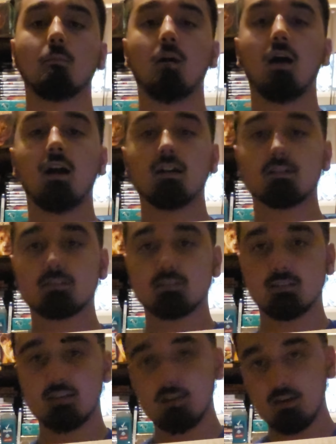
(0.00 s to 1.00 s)

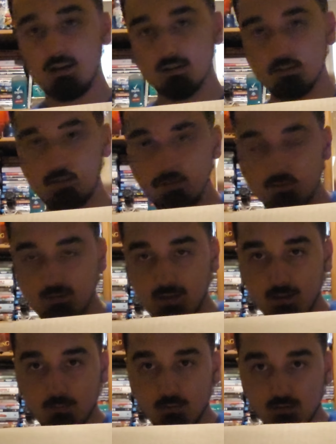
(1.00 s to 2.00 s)
box. Literally
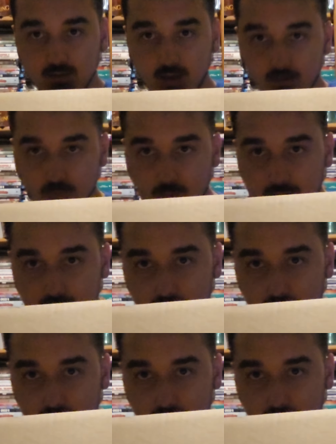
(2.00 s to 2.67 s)
able to cover me